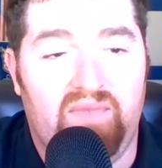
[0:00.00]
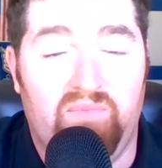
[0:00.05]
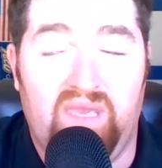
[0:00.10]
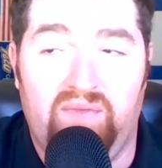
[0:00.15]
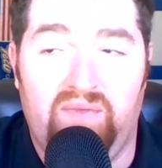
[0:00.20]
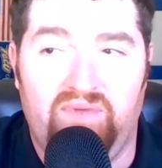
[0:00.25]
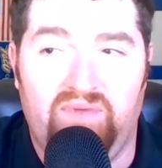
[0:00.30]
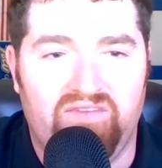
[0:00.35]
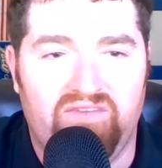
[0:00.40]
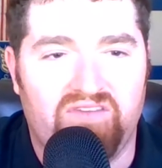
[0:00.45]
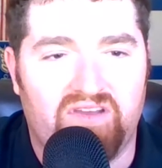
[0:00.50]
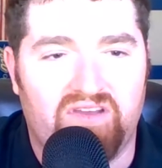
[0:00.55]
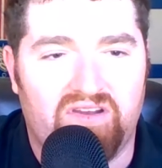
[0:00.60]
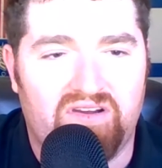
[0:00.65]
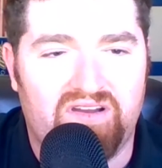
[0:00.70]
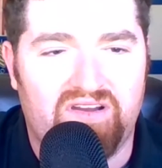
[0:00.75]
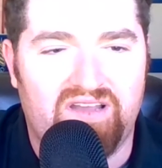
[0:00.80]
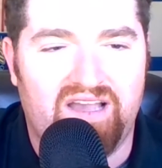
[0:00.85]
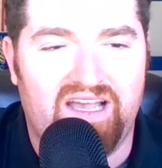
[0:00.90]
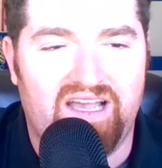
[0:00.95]
and maybe
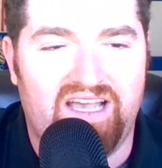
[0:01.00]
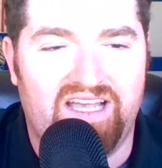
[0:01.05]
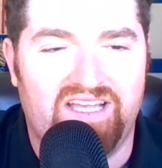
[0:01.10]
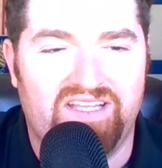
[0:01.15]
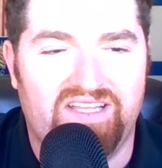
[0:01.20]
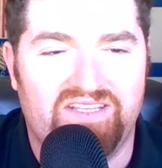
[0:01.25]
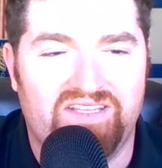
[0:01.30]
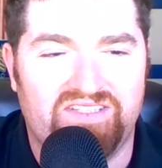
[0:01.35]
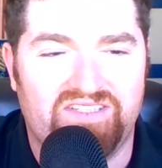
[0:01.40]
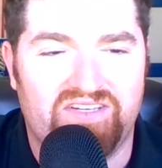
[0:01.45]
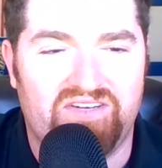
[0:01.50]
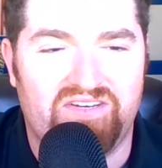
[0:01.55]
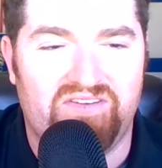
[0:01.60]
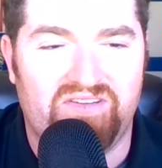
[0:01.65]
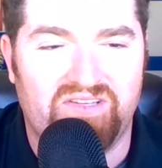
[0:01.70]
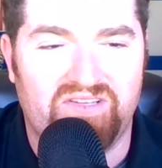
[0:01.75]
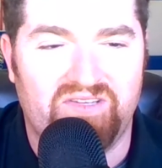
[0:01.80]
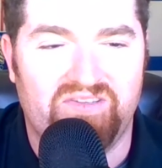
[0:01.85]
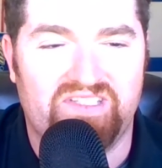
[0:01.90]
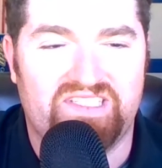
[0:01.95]
even
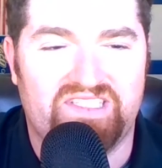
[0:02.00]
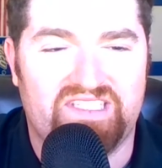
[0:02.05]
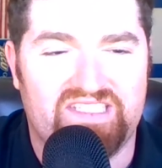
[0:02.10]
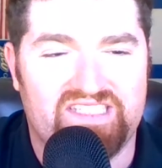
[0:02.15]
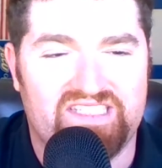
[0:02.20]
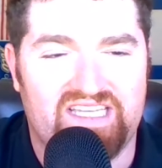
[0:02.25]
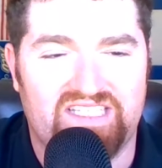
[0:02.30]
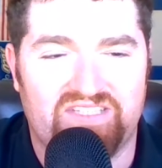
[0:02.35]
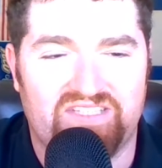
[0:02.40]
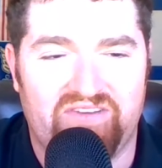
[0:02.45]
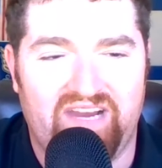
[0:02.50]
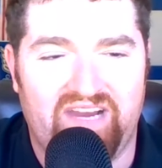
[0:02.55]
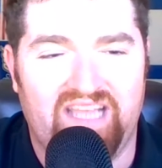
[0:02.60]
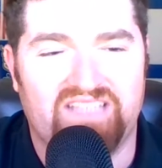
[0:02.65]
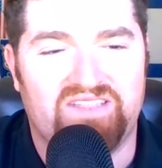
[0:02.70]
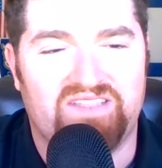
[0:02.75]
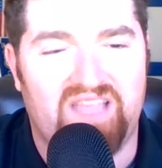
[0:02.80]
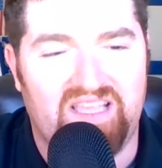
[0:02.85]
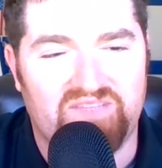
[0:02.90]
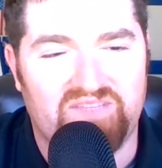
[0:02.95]
General Ulysses S.
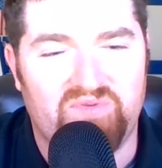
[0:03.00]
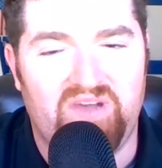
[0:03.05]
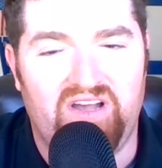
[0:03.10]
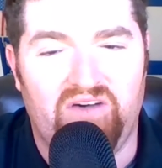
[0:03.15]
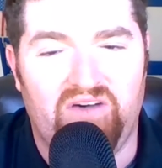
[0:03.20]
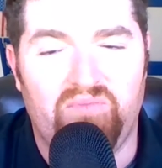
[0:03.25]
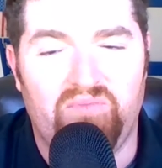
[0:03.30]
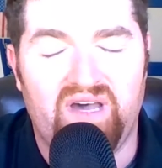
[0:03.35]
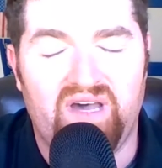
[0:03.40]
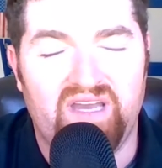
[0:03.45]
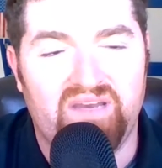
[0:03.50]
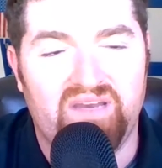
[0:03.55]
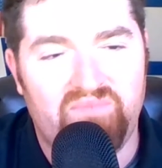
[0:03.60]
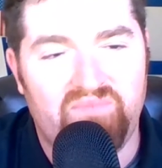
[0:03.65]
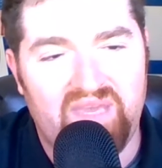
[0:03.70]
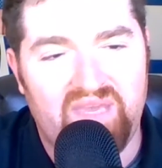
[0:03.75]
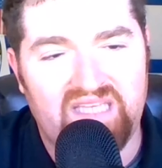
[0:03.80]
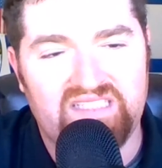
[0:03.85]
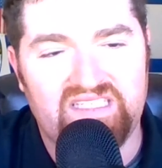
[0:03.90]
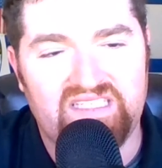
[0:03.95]
Grant's as well.
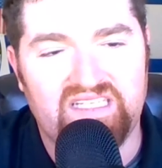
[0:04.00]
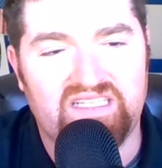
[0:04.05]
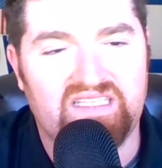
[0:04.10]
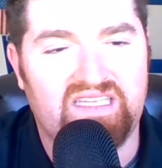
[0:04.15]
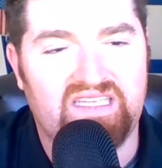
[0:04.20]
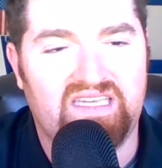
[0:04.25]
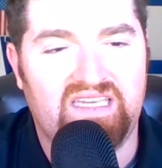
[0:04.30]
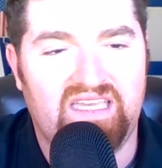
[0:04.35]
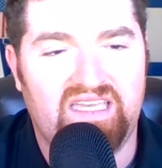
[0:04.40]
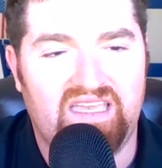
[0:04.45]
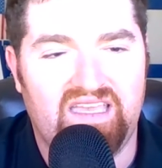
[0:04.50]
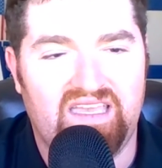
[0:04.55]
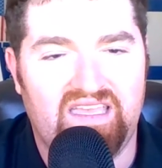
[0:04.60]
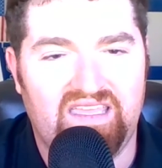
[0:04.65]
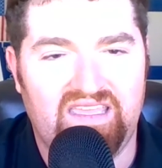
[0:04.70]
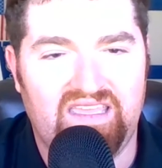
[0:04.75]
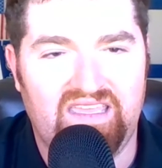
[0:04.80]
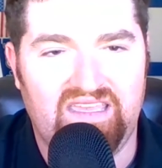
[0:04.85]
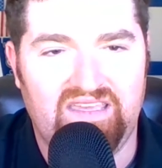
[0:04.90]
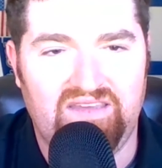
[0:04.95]
But basically,
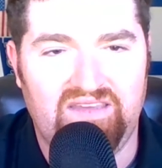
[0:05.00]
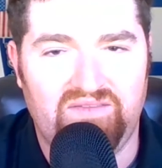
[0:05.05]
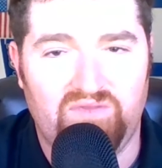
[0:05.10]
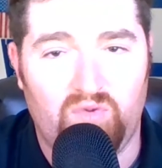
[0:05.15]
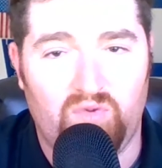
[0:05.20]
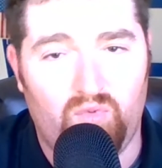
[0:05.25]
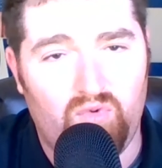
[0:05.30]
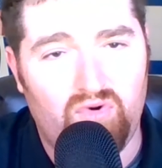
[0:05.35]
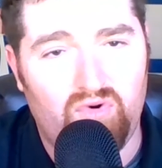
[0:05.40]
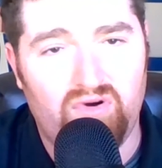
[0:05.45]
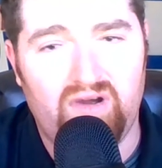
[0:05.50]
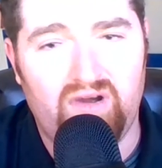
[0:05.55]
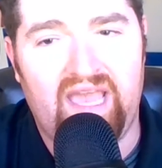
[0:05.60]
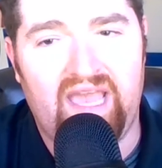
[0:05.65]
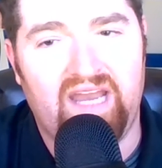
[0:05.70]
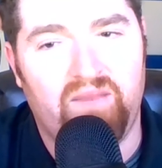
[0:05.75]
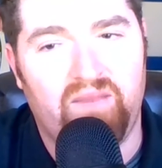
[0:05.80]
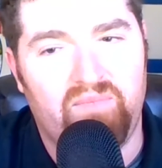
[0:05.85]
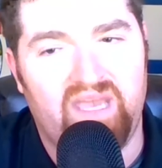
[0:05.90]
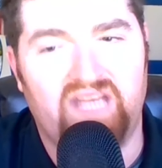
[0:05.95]
the
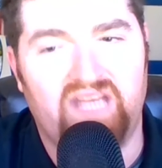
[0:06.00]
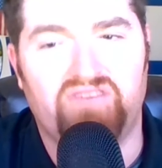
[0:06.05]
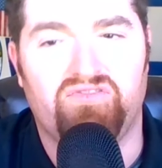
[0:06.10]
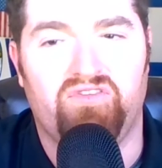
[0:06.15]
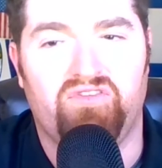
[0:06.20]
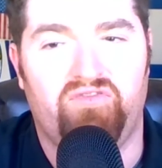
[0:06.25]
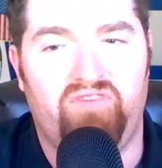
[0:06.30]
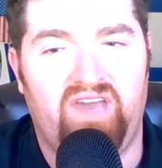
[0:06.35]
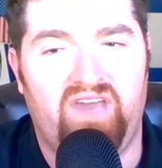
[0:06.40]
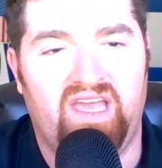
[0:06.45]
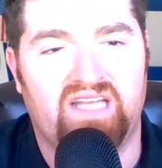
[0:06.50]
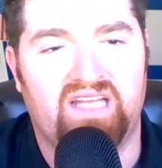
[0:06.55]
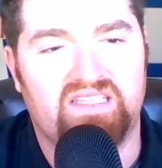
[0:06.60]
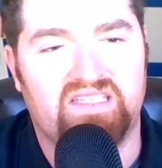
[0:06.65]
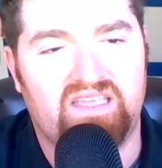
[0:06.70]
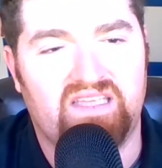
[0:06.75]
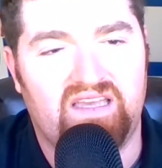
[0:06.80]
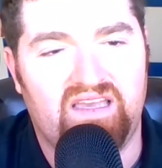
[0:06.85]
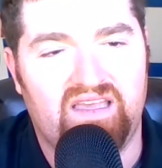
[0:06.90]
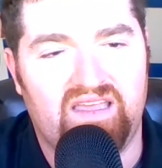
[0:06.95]
war had a major
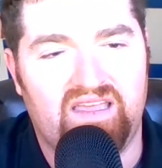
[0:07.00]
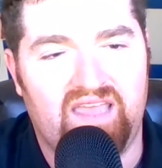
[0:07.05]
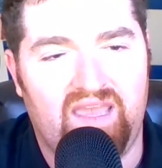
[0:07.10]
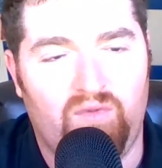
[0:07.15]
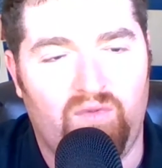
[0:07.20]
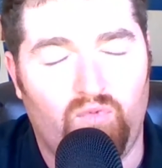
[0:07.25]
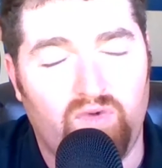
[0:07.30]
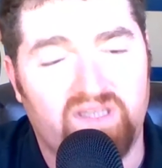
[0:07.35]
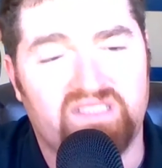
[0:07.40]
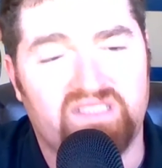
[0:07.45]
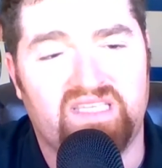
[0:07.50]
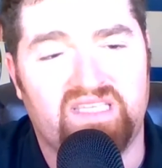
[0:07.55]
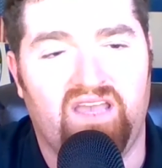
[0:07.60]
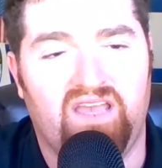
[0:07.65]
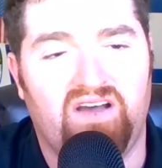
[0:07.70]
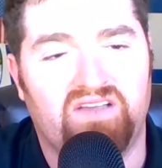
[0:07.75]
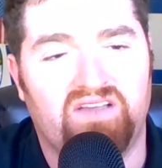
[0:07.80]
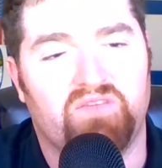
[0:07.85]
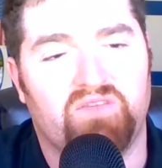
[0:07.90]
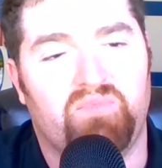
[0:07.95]
effect, and
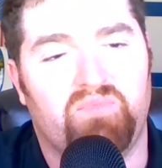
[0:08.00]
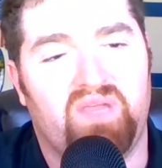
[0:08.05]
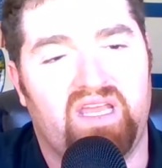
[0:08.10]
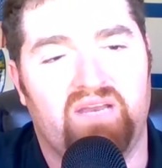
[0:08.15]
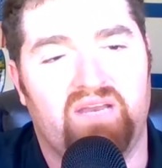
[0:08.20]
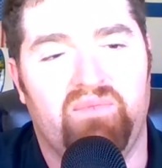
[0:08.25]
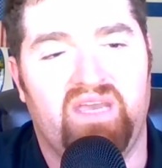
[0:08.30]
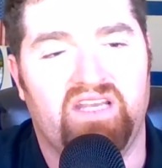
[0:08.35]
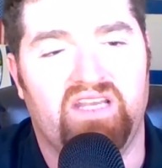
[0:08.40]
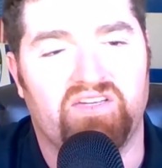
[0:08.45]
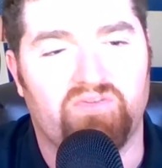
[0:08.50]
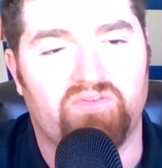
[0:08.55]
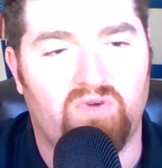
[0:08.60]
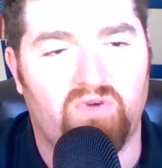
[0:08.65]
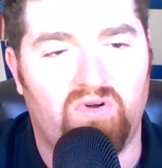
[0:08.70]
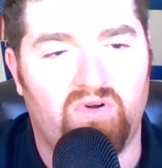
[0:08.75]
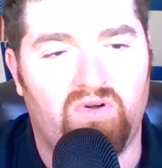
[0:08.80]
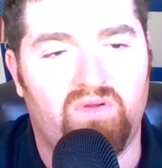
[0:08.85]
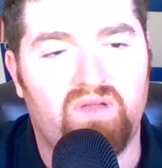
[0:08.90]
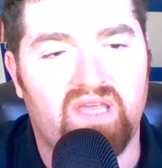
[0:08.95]
whiskey also played a
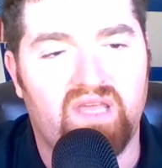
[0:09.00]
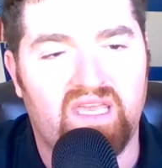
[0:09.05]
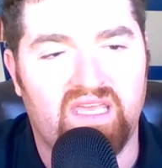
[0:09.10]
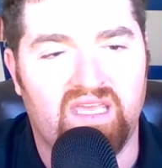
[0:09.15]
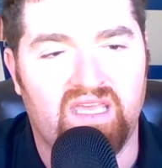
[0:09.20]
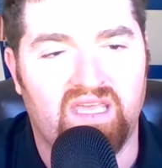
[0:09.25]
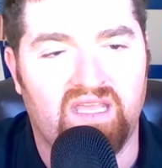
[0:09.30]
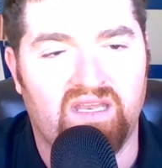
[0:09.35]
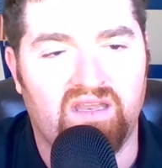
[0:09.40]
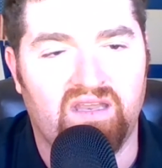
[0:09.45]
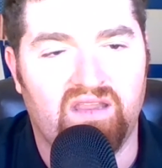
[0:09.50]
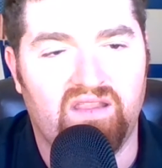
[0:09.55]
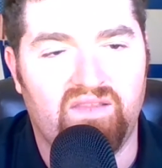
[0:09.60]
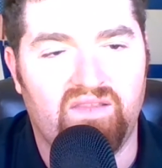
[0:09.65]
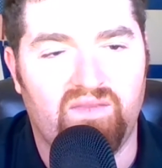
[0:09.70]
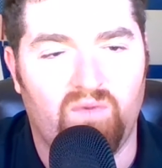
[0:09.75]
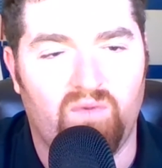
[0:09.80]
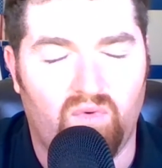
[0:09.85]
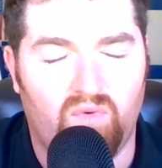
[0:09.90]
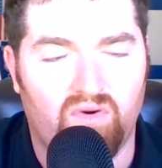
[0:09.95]
major role
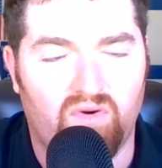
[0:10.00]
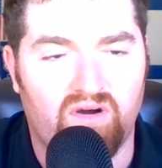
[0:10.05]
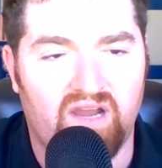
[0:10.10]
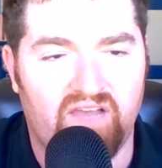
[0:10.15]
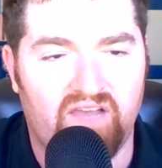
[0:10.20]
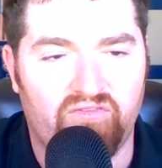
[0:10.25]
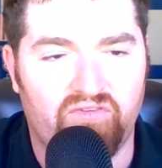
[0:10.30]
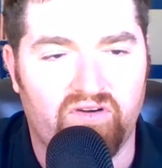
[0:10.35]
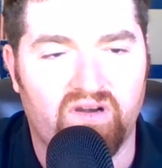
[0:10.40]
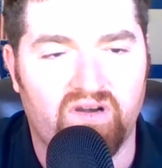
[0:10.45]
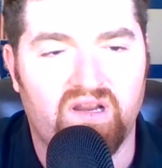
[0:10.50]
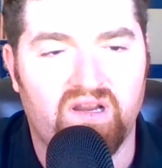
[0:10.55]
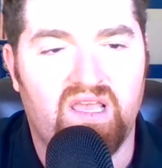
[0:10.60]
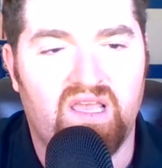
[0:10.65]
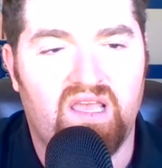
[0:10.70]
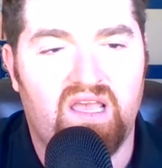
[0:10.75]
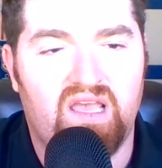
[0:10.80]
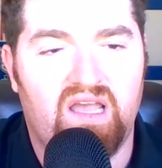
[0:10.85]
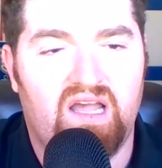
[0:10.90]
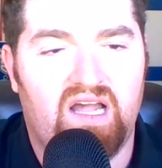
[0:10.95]
in the war
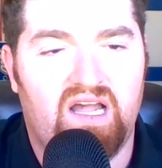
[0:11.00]
effort,